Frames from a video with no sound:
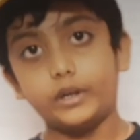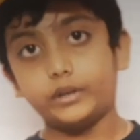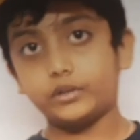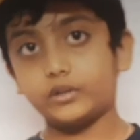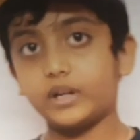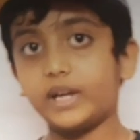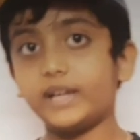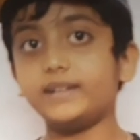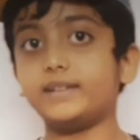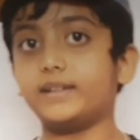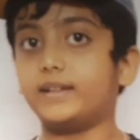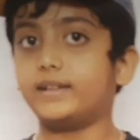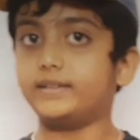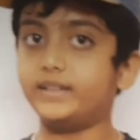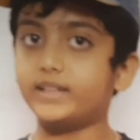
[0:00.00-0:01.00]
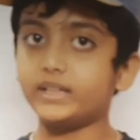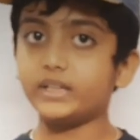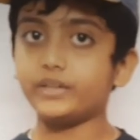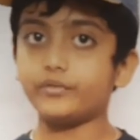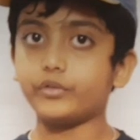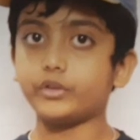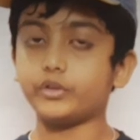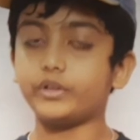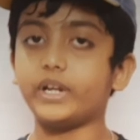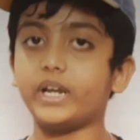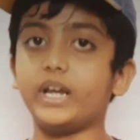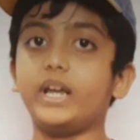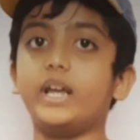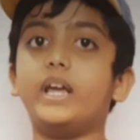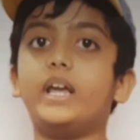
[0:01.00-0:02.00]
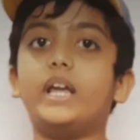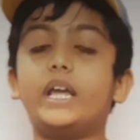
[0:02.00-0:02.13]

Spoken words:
So guys, this is it for today.